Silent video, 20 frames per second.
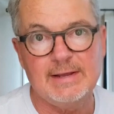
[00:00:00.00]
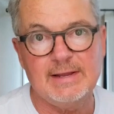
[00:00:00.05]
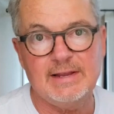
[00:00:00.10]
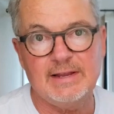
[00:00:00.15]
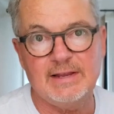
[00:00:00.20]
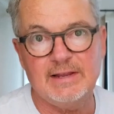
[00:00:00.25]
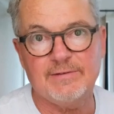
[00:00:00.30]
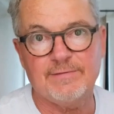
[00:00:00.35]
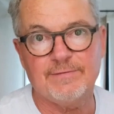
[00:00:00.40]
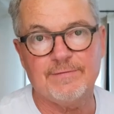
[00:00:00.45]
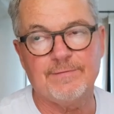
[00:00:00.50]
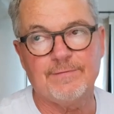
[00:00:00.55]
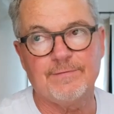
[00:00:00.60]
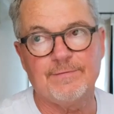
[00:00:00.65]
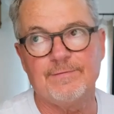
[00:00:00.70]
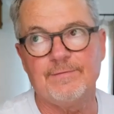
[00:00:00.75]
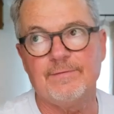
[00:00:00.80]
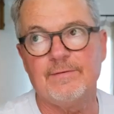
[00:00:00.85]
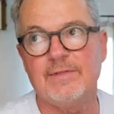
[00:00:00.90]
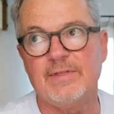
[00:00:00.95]

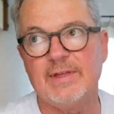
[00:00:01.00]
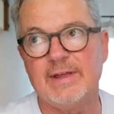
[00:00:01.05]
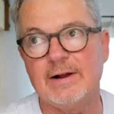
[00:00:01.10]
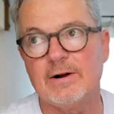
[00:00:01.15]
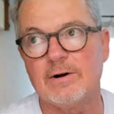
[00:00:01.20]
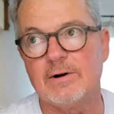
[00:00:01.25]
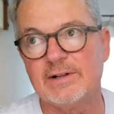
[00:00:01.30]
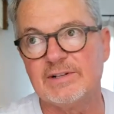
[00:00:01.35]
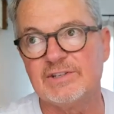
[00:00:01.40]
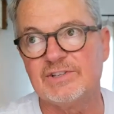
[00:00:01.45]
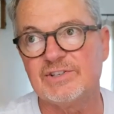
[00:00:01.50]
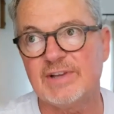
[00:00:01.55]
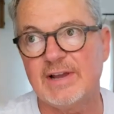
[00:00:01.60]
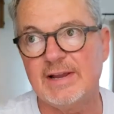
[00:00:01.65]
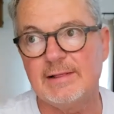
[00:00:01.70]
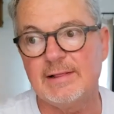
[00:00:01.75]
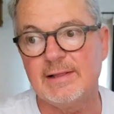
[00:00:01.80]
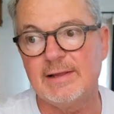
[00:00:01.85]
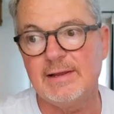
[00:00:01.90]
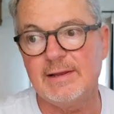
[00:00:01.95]
If they are
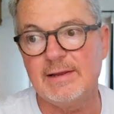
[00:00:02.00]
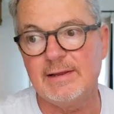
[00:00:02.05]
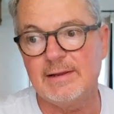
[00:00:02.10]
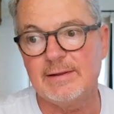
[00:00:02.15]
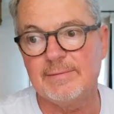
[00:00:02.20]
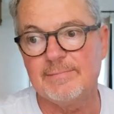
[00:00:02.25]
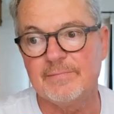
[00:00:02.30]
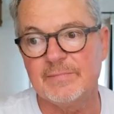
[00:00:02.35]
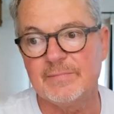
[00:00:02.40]
unsightly,